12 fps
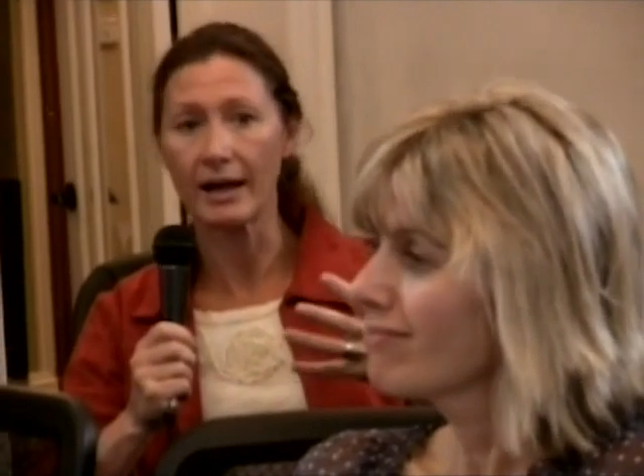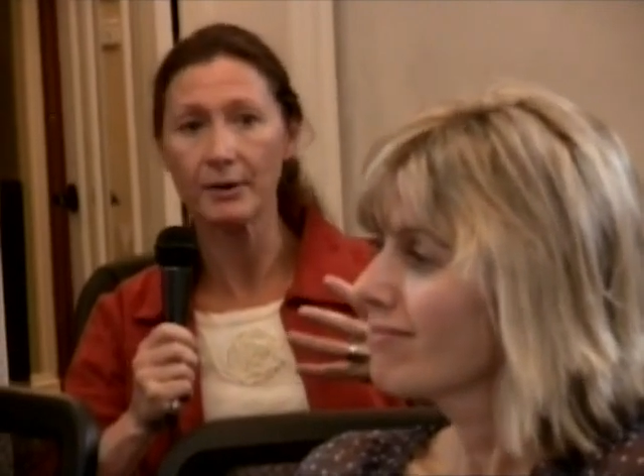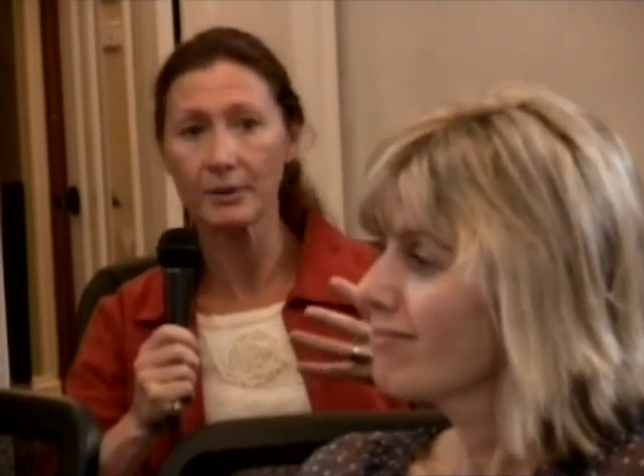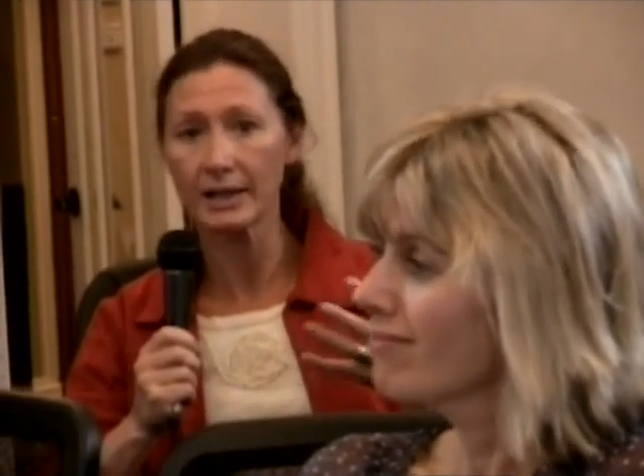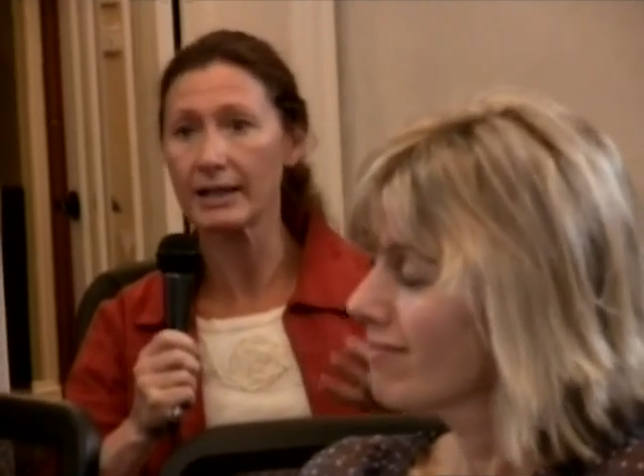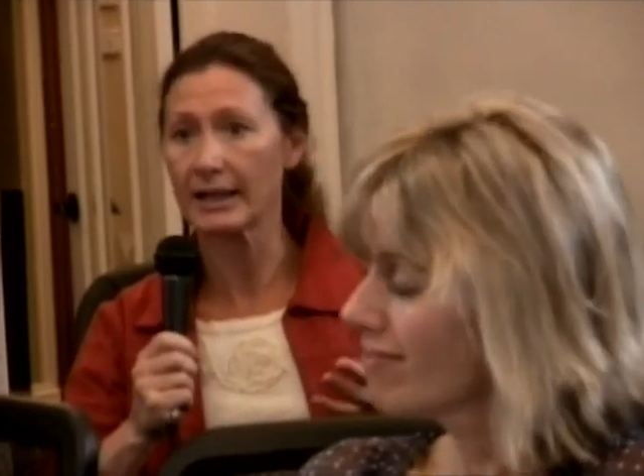I
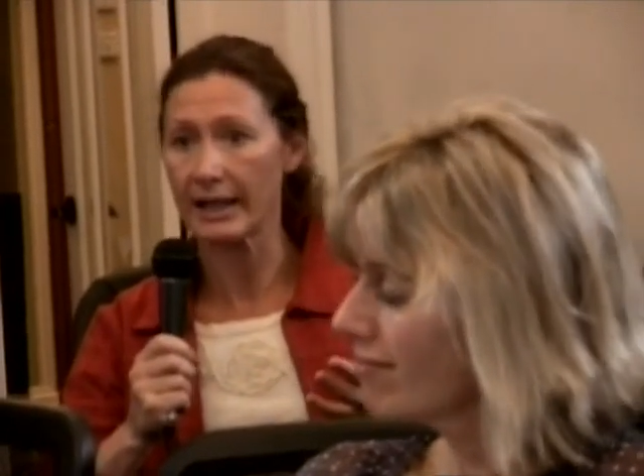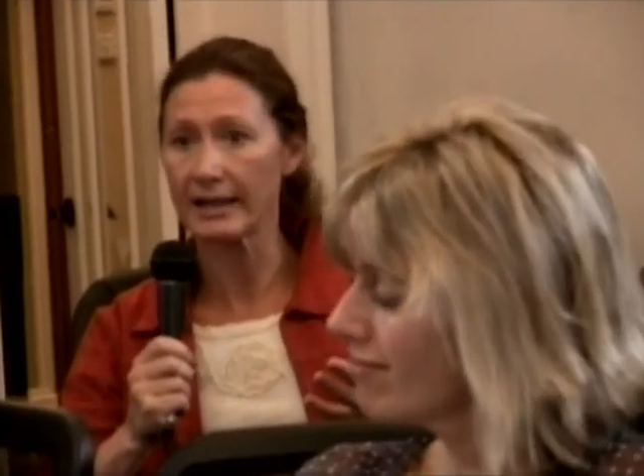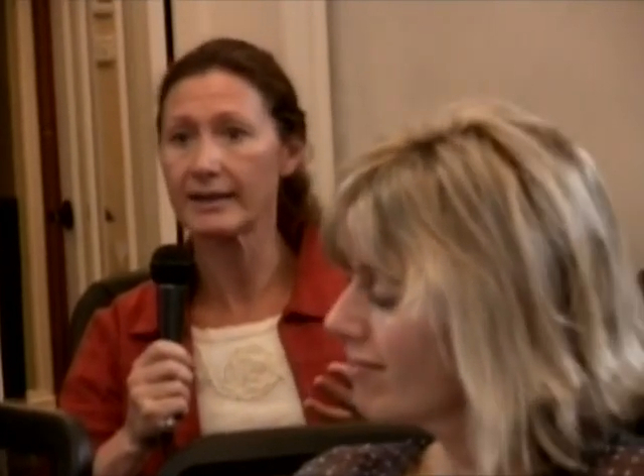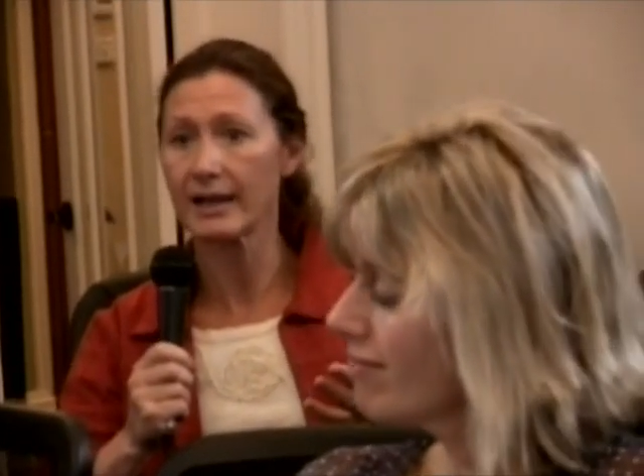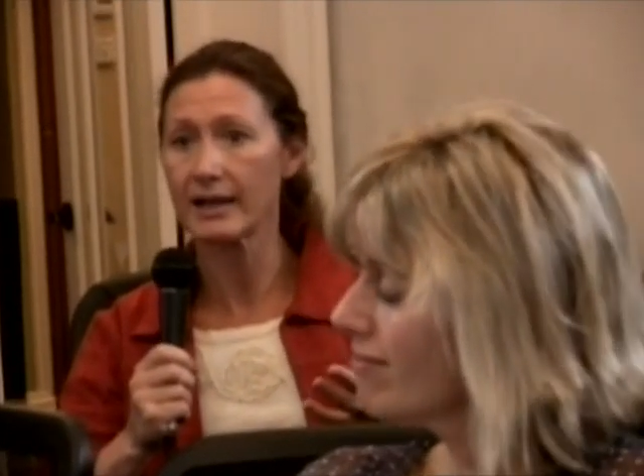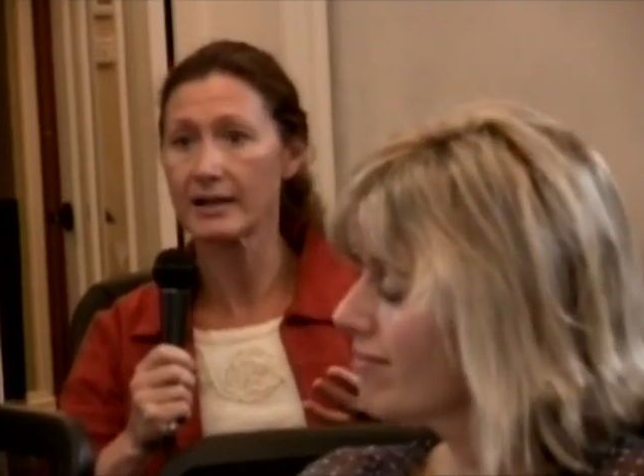really
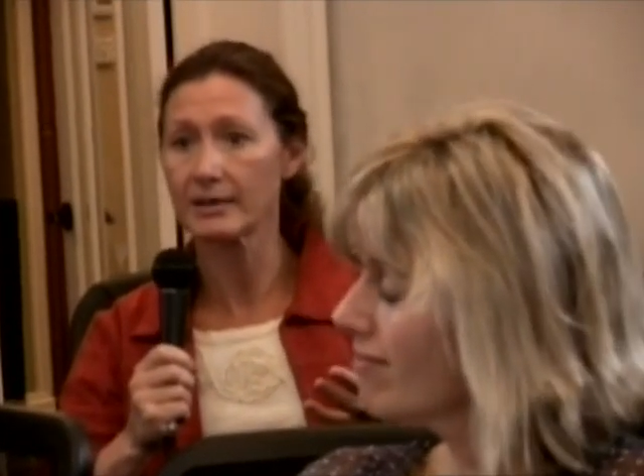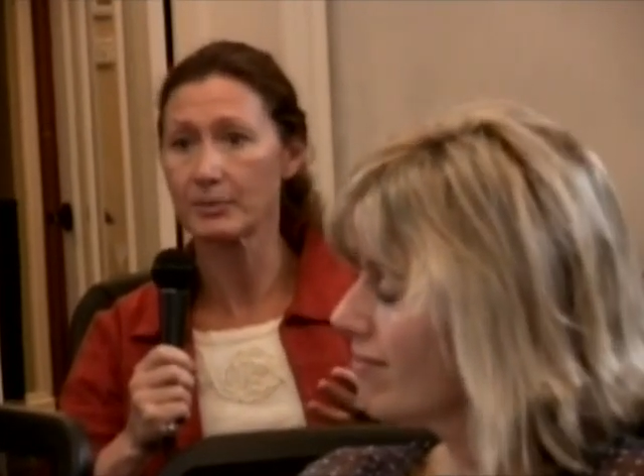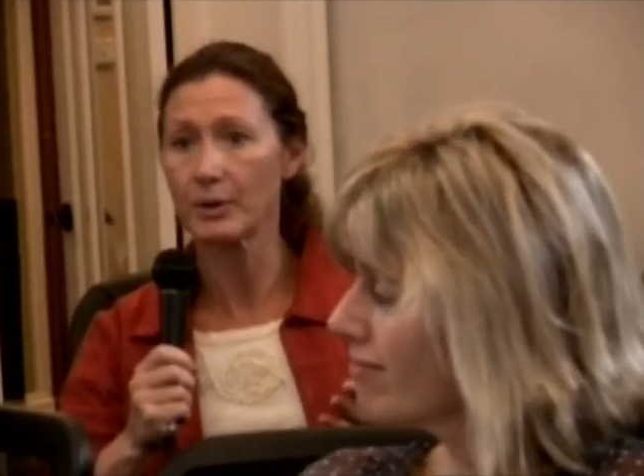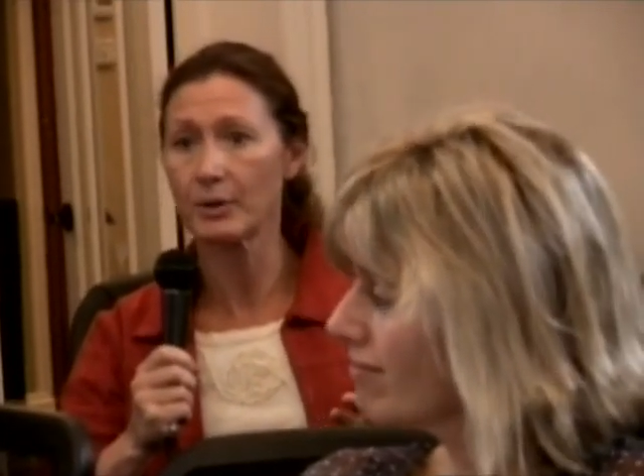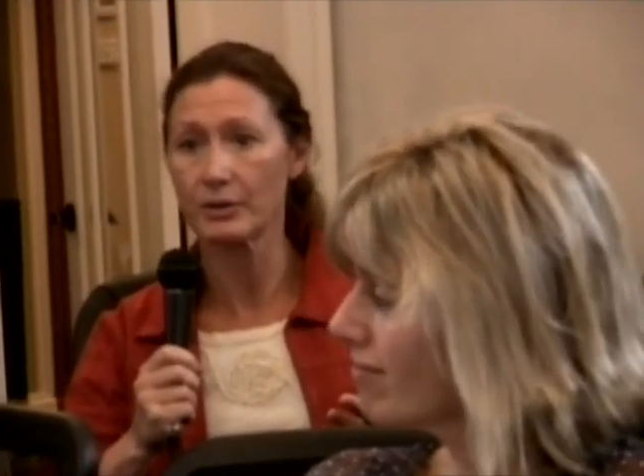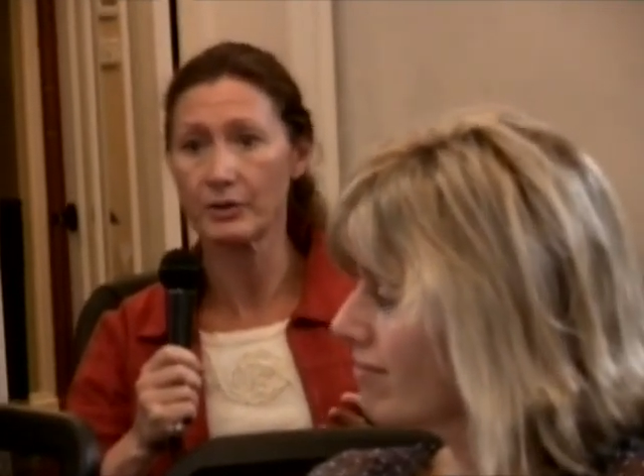like that as
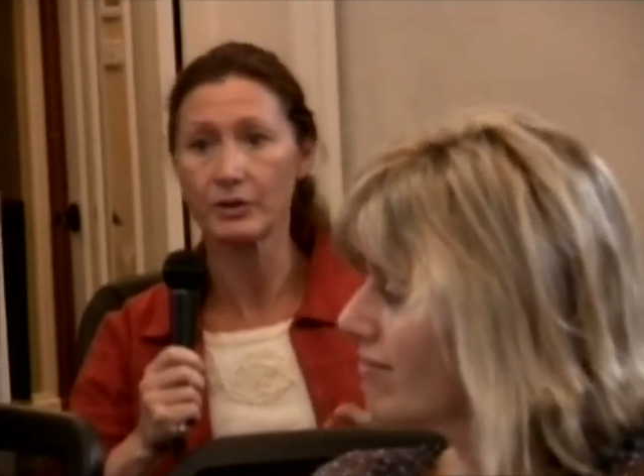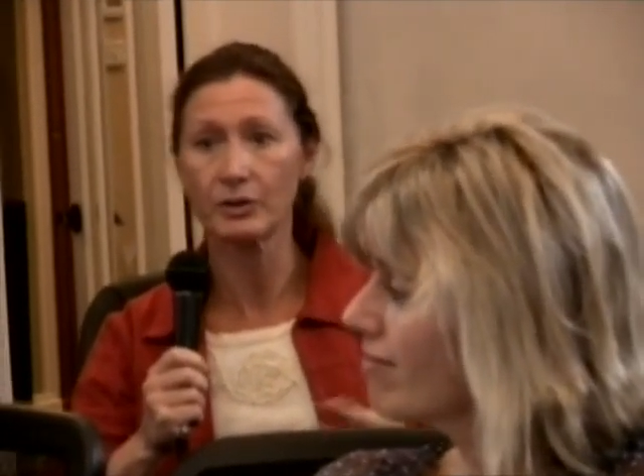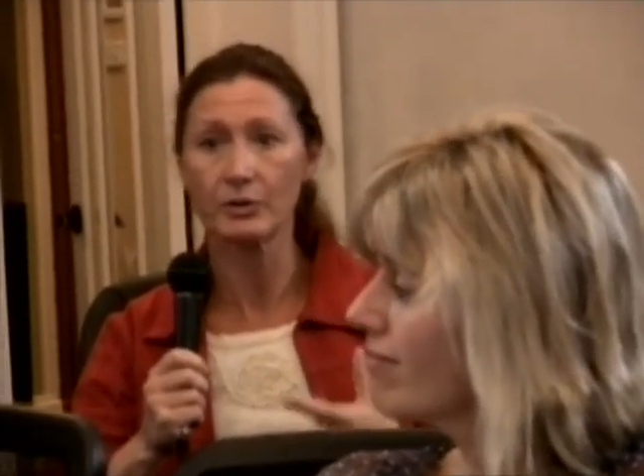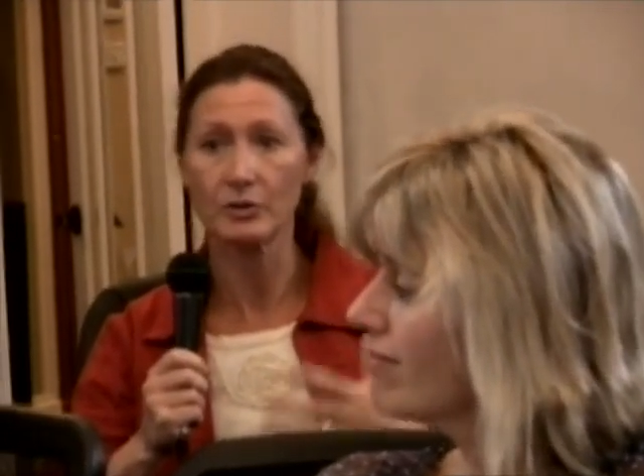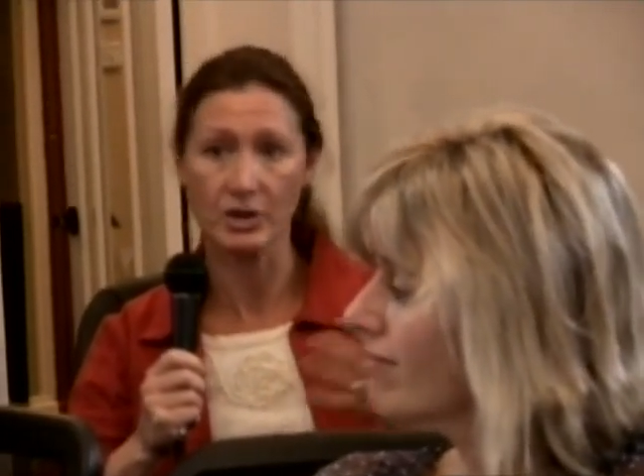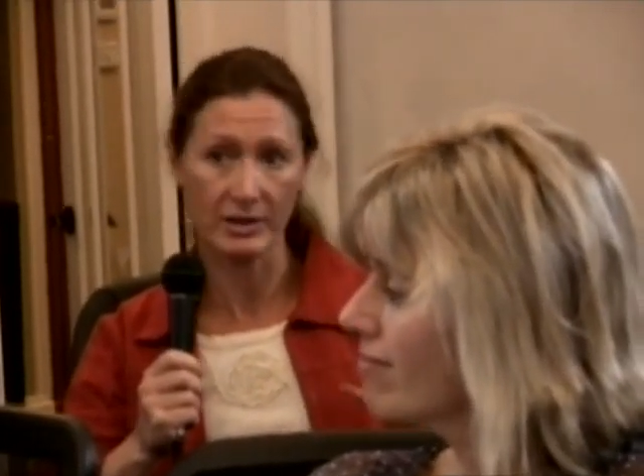opposed
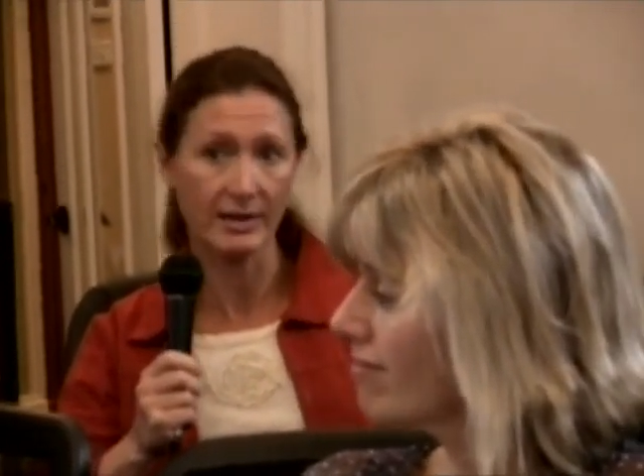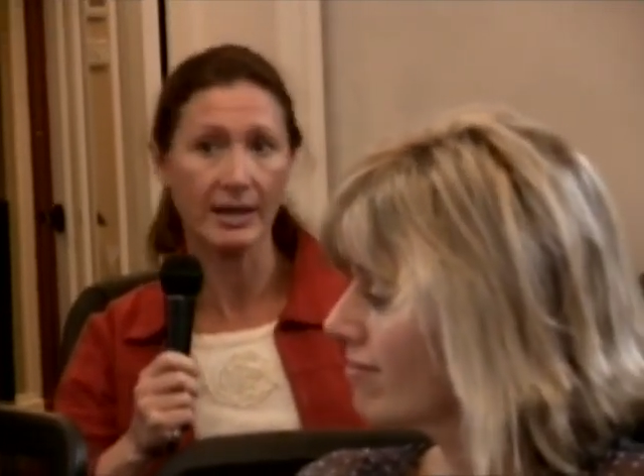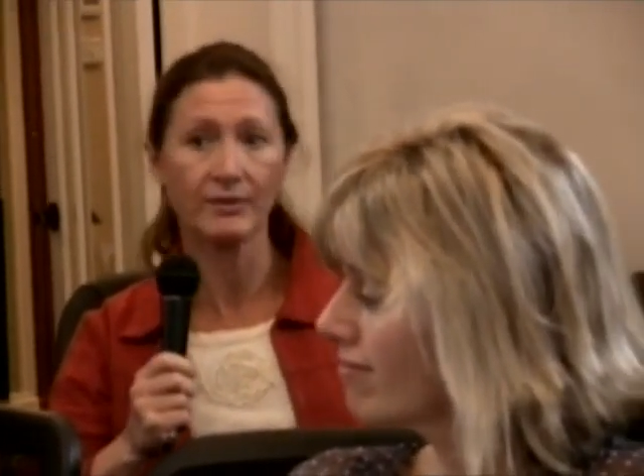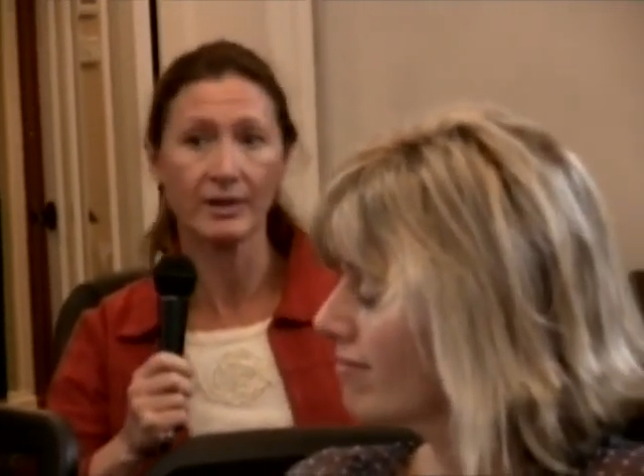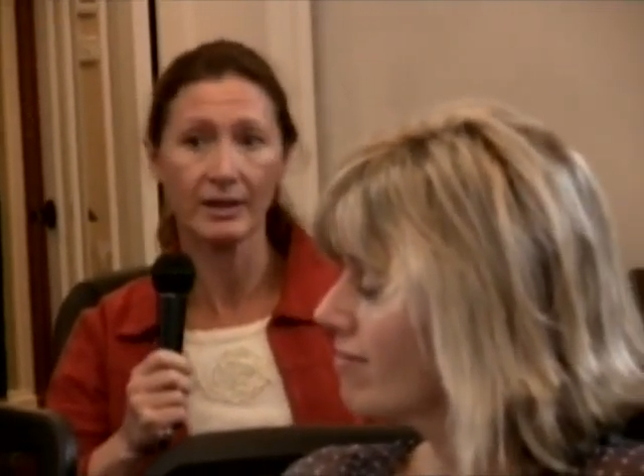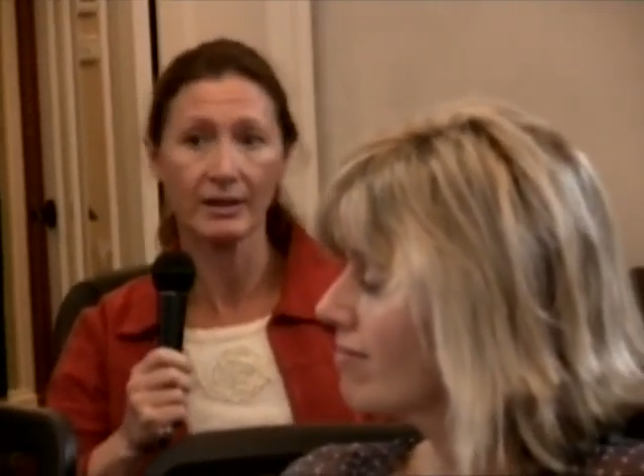to just
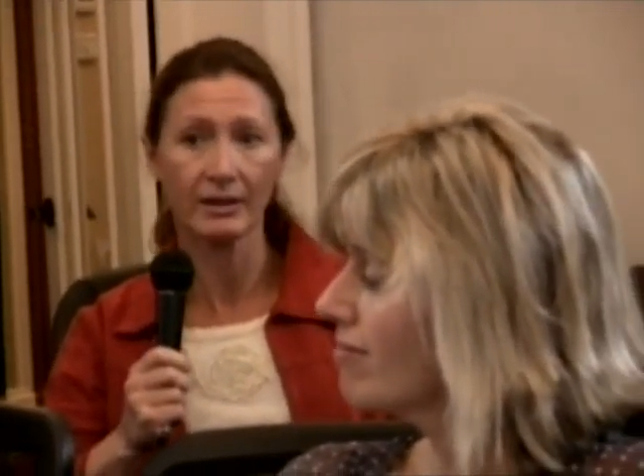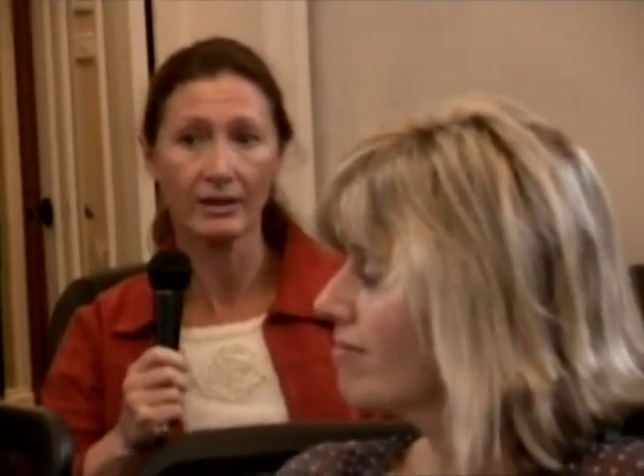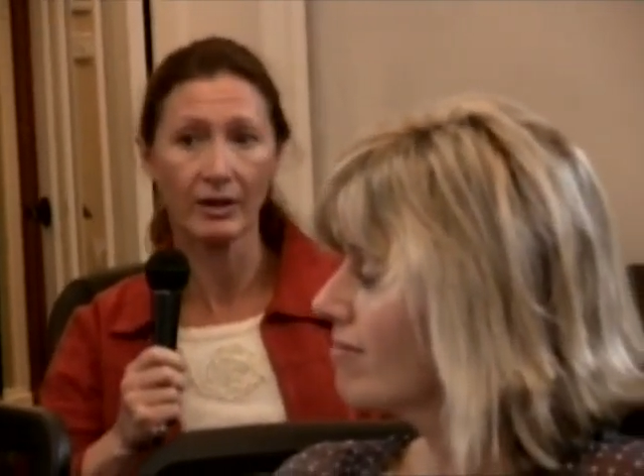having